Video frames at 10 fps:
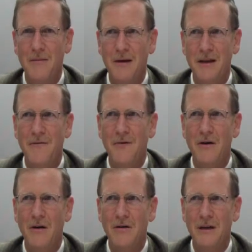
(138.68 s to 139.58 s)
But if he
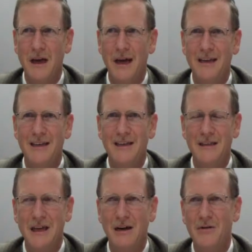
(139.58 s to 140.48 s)
goes ahead and he
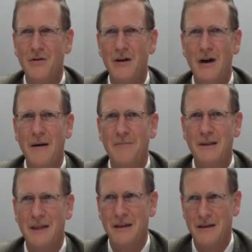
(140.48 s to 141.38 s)
start going
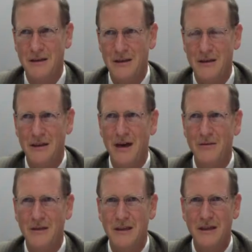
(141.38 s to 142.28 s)
upstairs,
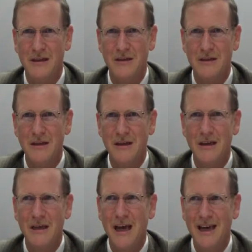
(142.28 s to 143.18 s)
downstairs,
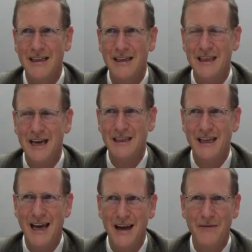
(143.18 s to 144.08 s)

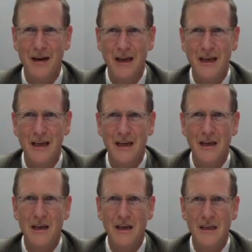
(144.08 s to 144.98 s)
exercising heavily,
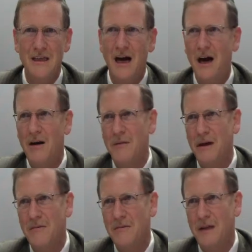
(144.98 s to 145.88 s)
he's
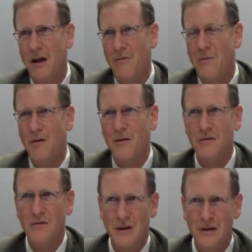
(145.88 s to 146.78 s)
harming himself more
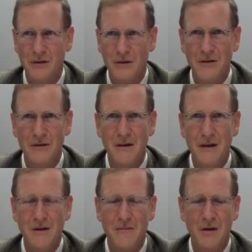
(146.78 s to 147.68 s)
than doing good
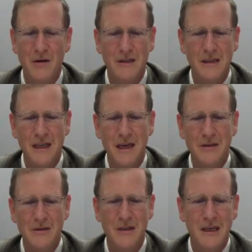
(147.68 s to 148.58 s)
because he's
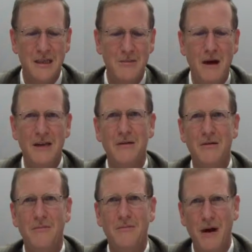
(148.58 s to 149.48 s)
not using his
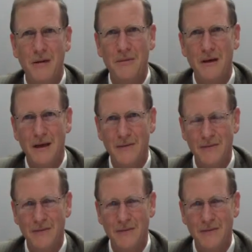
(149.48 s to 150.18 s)
muscle properly.